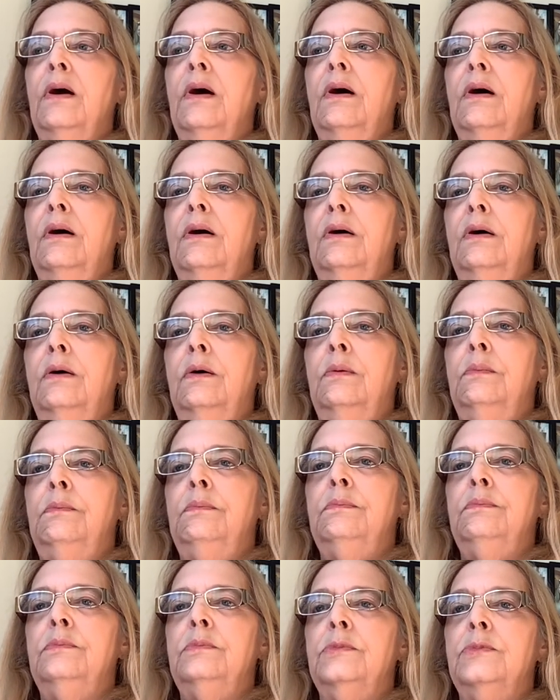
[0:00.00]

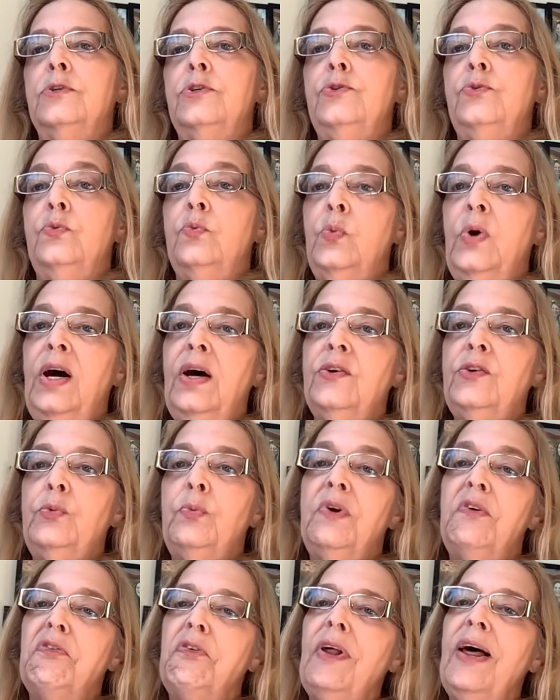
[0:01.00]
um, to rest,
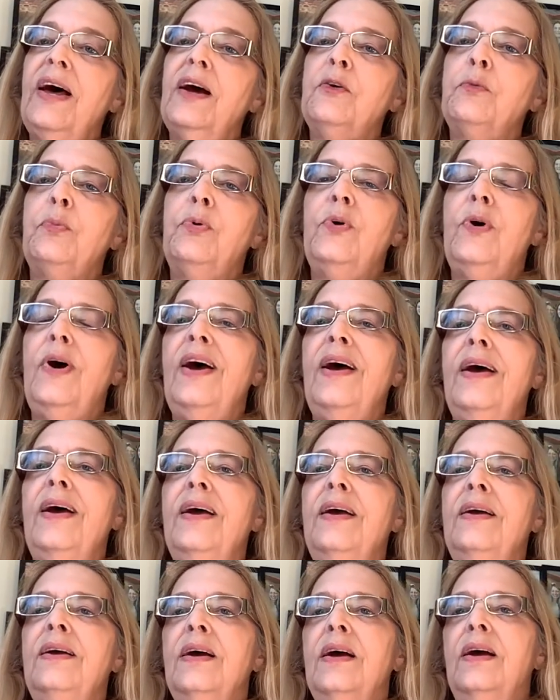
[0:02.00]
reflect,
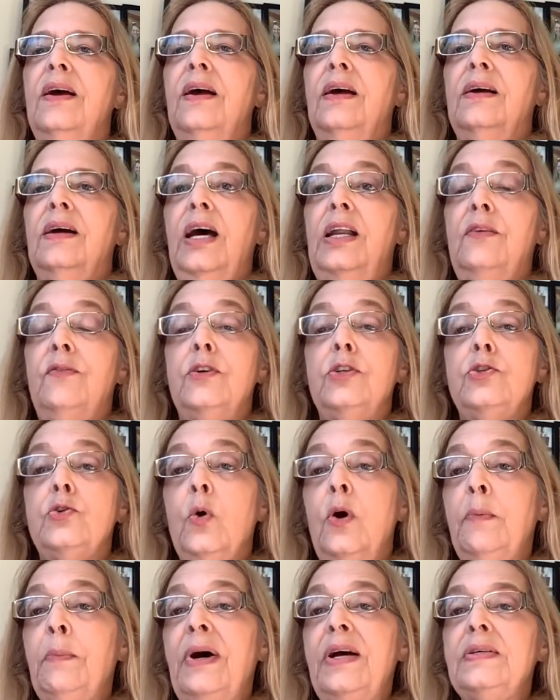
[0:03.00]
pray, kind of
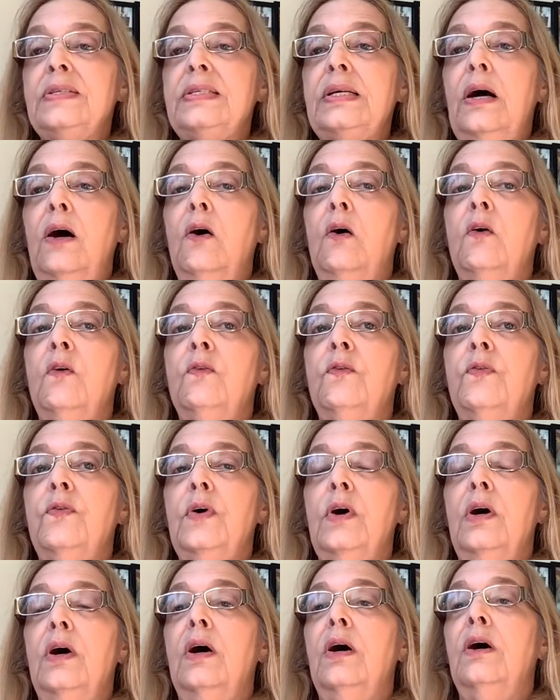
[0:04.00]
enjoy myself.
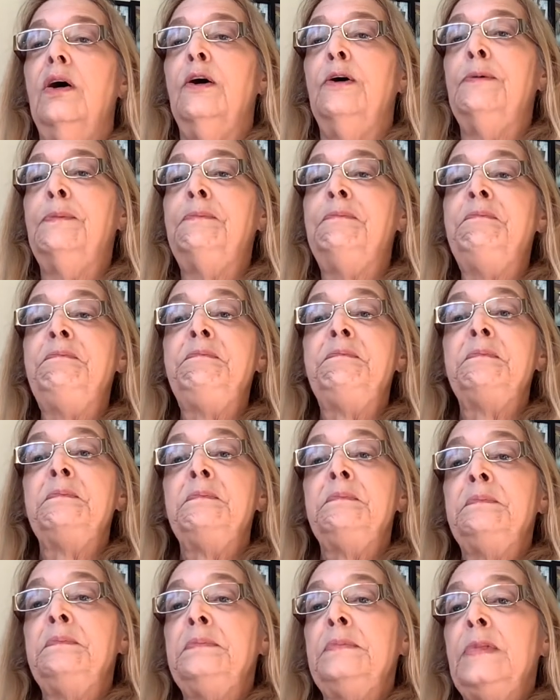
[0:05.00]
Um,
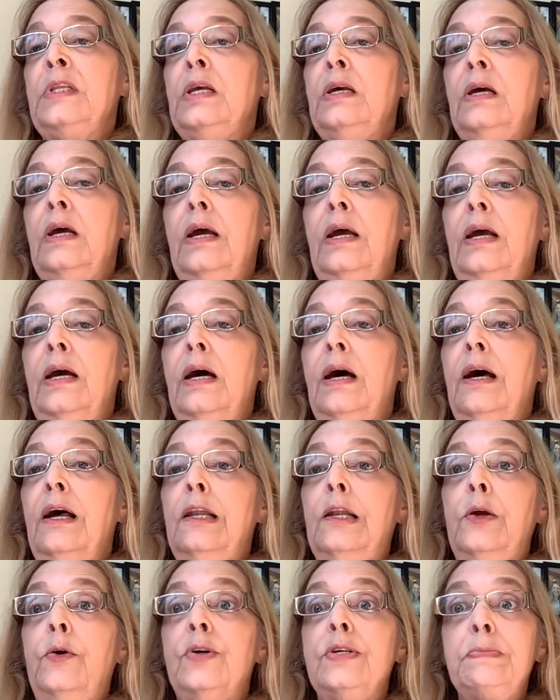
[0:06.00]

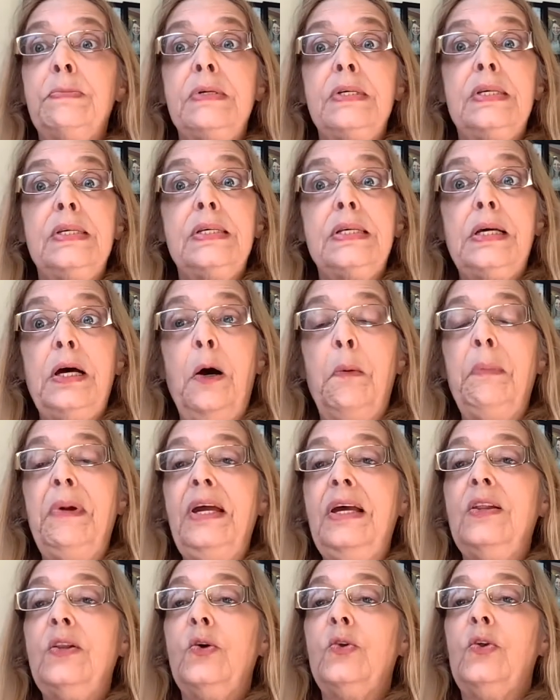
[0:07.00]
and Christmas is
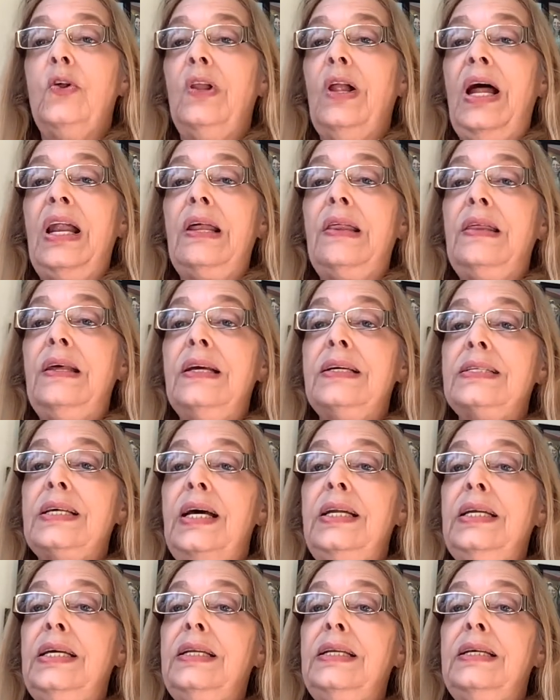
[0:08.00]
coming. There's a lot of things
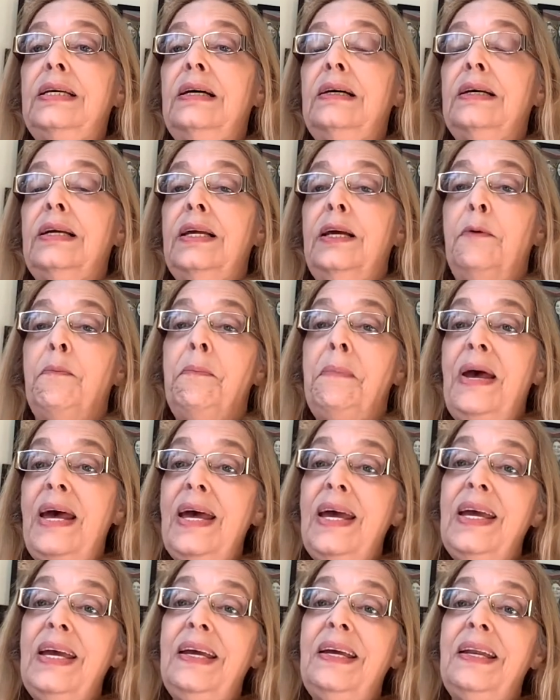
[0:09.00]
I need to get
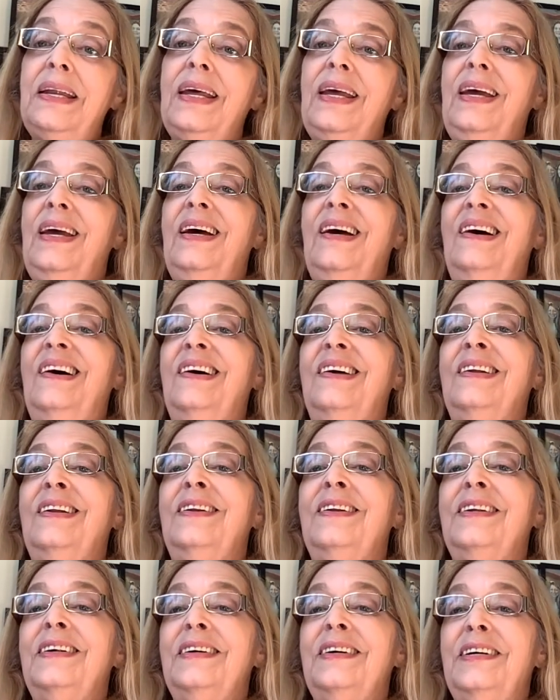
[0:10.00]
made.
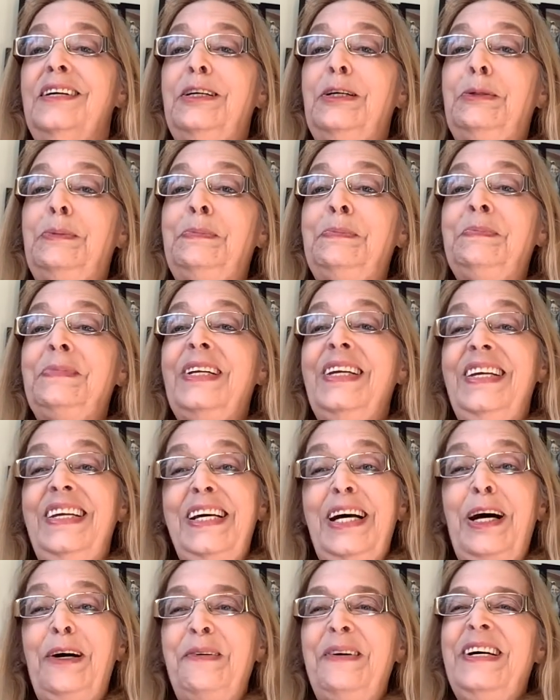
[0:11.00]
And um,
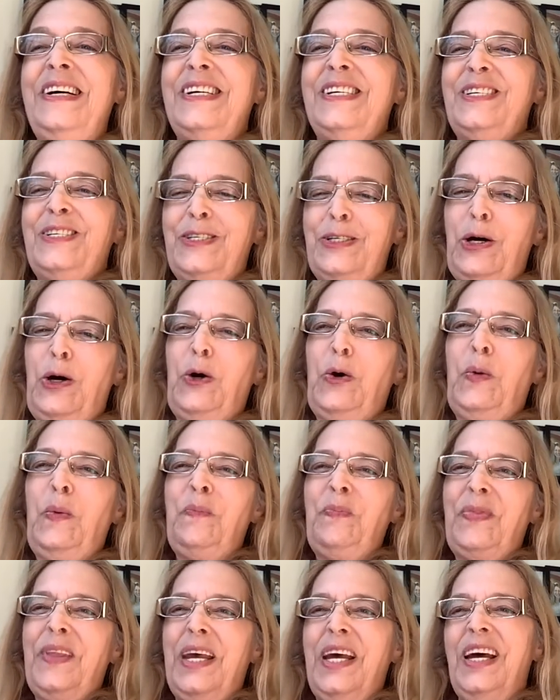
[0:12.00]
yeah,
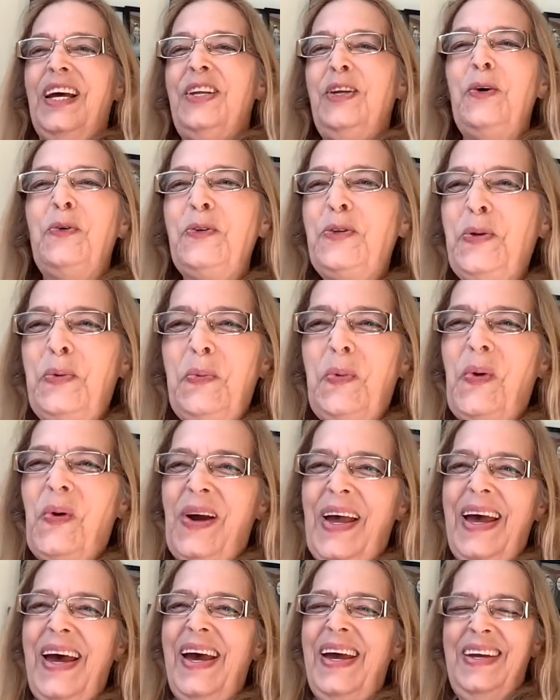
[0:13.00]
so you'll do
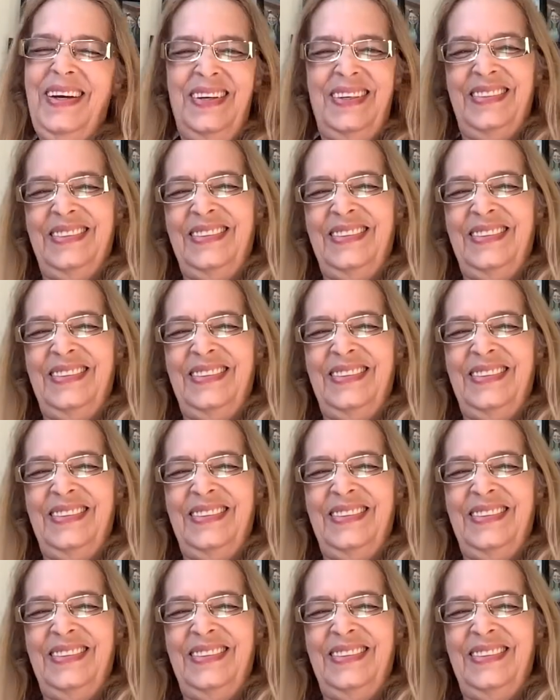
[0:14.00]
okay.